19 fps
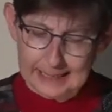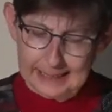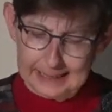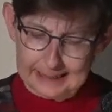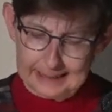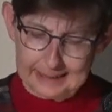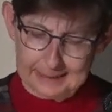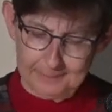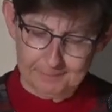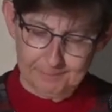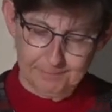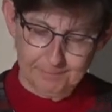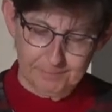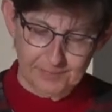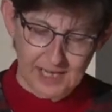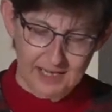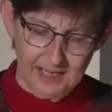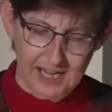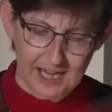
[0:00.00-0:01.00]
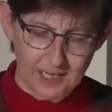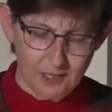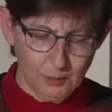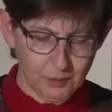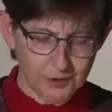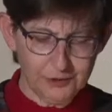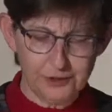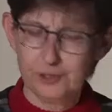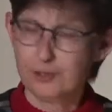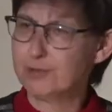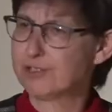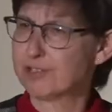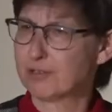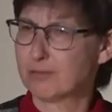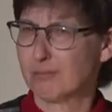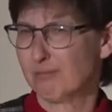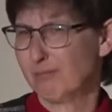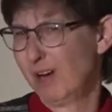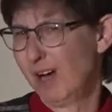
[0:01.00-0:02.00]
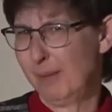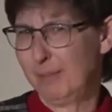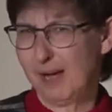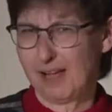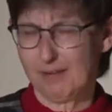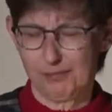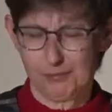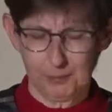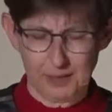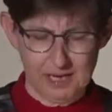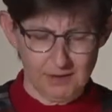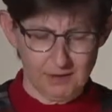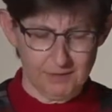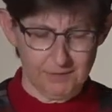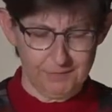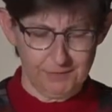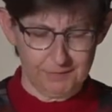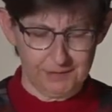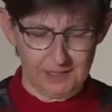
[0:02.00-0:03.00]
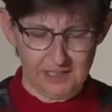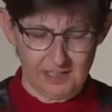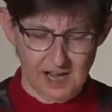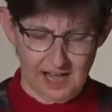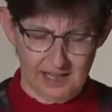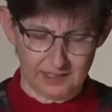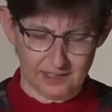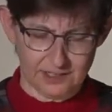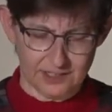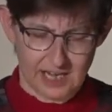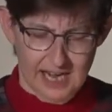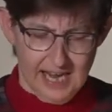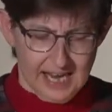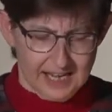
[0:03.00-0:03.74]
um, and annual dues about $350.